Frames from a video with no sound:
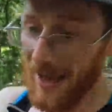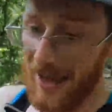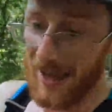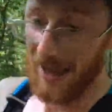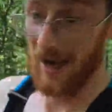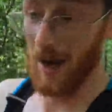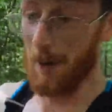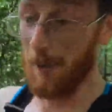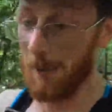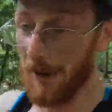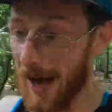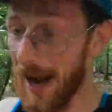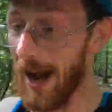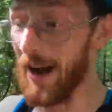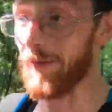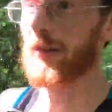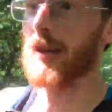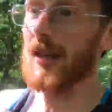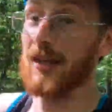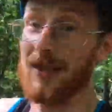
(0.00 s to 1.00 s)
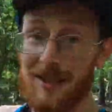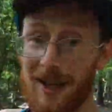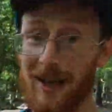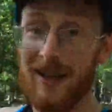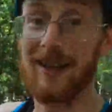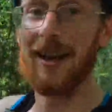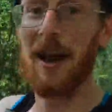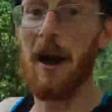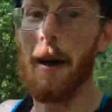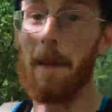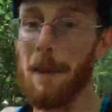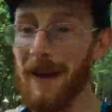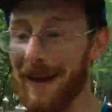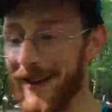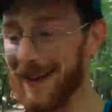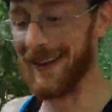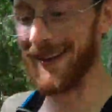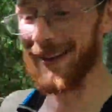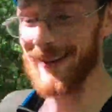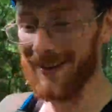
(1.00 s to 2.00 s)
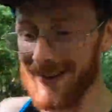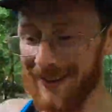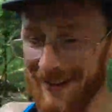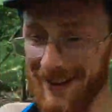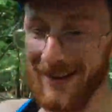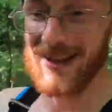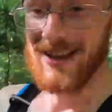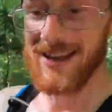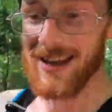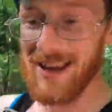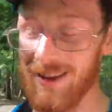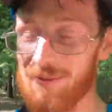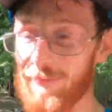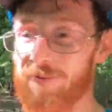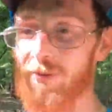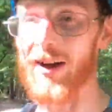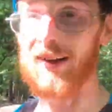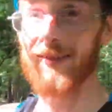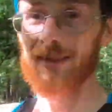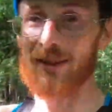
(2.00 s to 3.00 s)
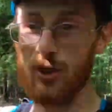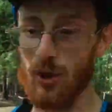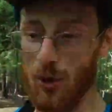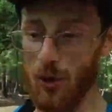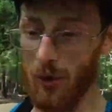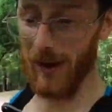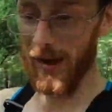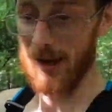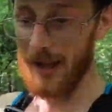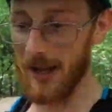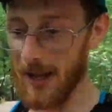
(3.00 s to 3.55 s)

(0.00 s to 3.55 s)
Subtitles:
And I'm going to have to suck it up. And find the joy.